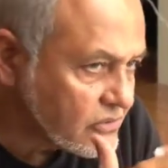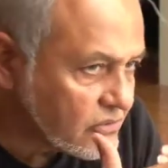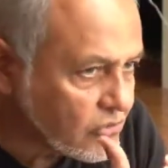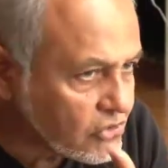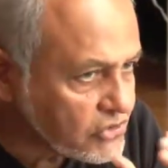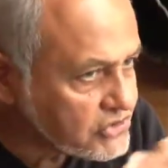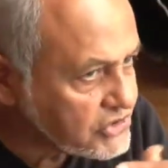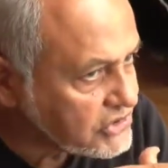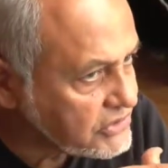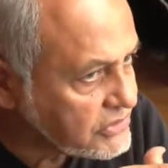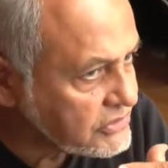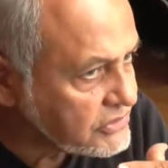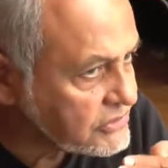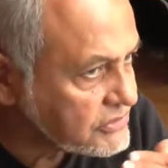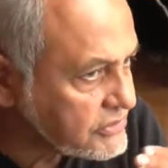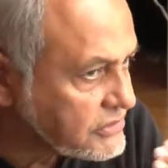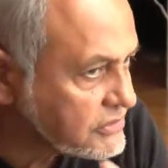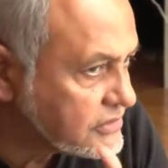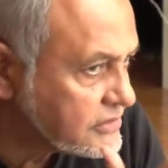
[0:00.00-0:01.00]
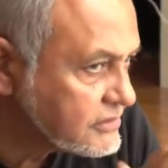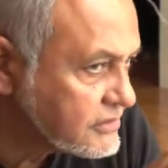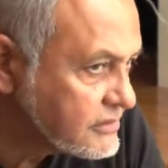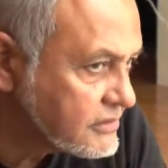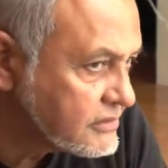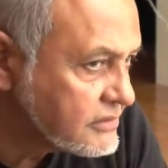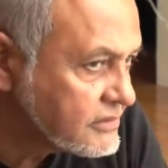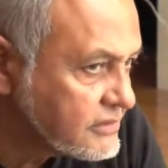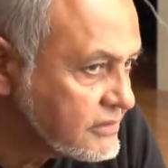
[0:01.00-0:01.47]
or turned.
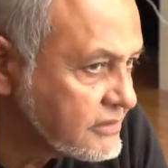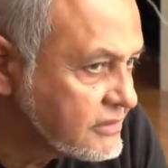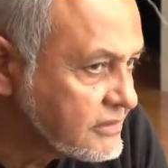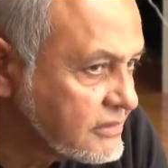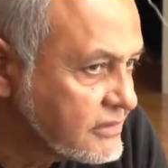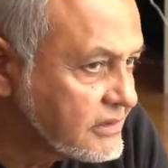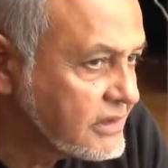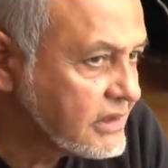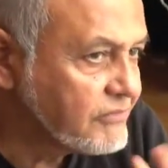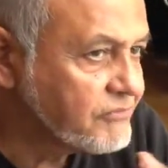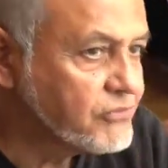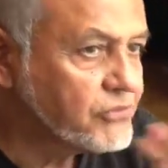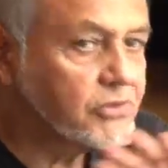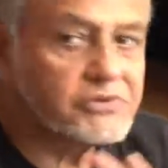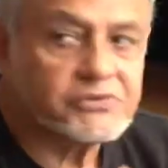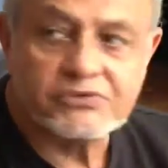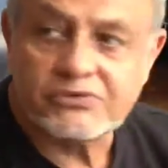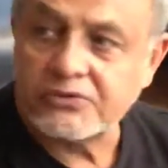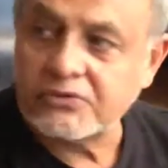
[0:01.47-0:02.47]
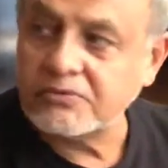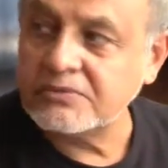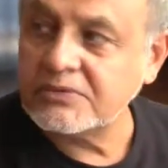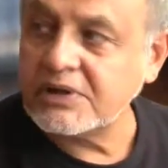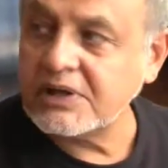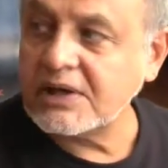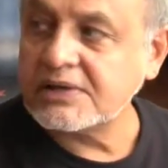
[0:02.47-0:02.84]
If you assume the